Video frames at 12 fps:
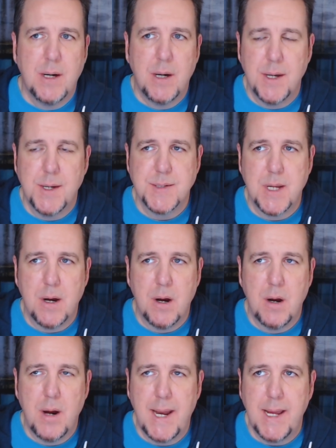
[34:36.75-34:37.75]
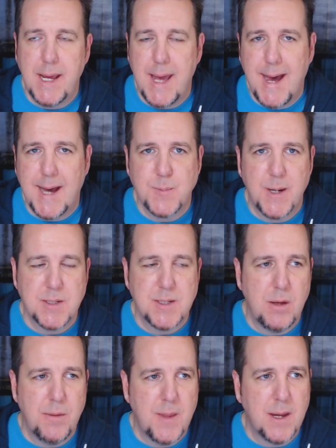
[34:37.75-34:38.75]
Is there any aspects
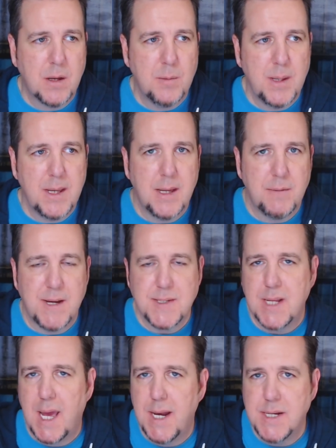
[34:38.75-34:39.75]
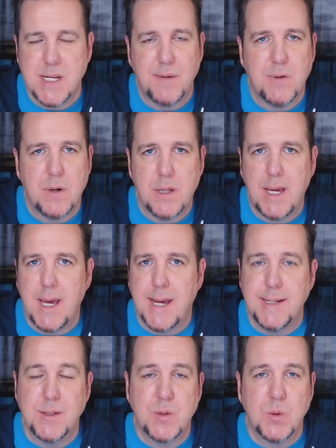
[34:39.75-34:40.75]
that you think could be investigated differently?
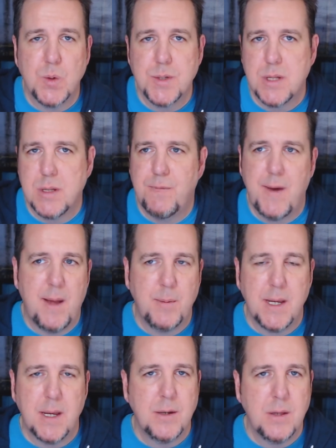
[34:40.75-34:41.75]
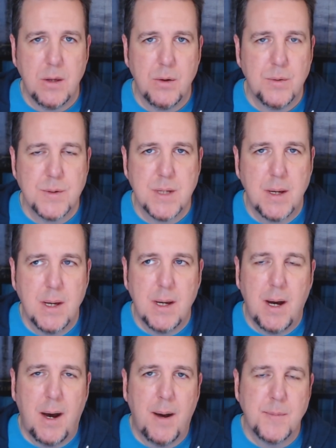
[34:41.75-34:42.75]
Any tools that the family can use?
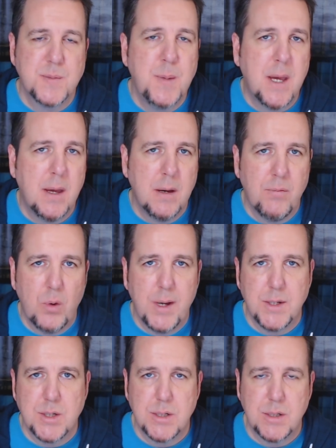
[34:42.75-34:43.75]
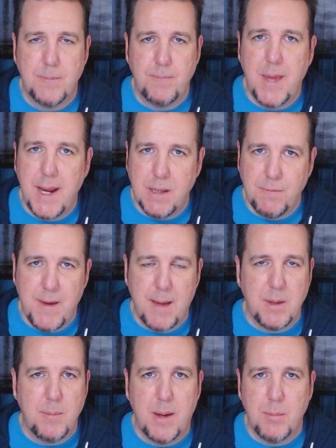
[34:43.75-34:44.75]
Uh, speaking of which, any
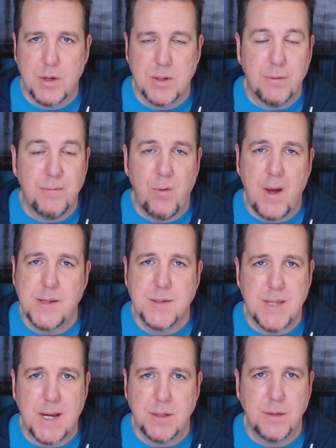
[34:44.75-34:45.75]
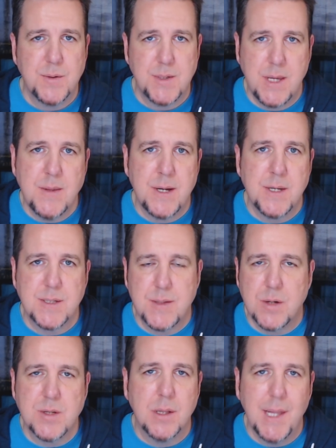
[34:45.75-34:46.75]
family members or friends that do see this,
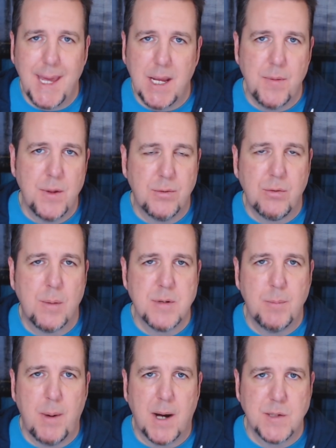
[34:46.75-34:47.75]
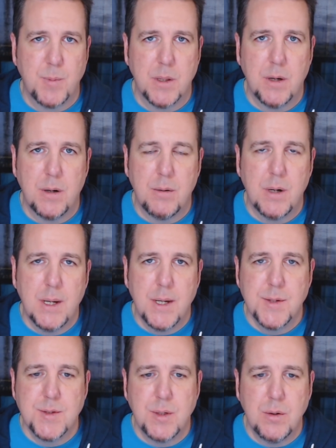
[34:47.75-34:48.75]
there's a link in the description box below
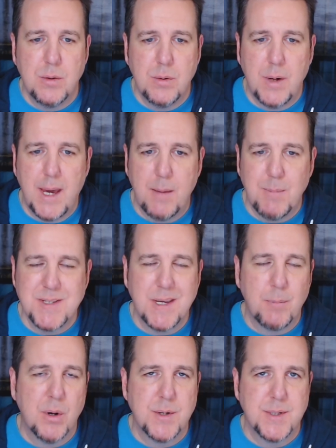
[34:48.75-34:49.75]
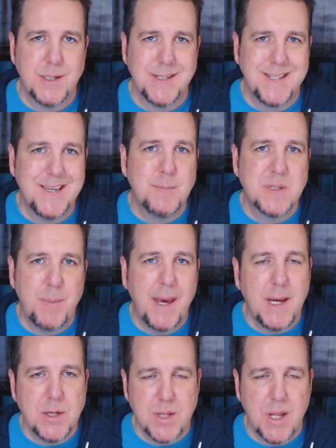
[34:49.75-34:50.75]
to a missing person tips
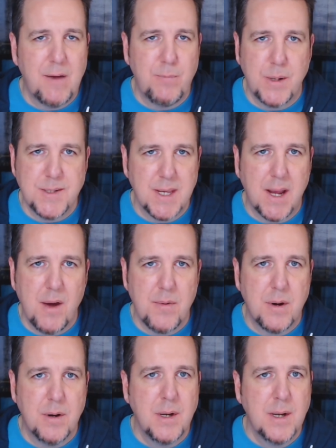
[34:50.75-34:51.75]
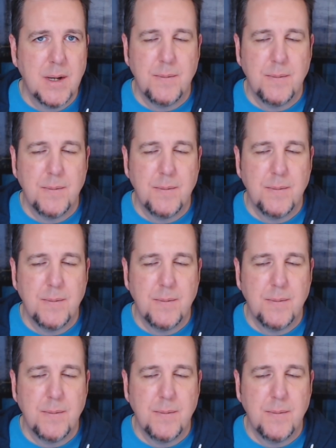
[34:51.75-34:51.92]
page that I've put together.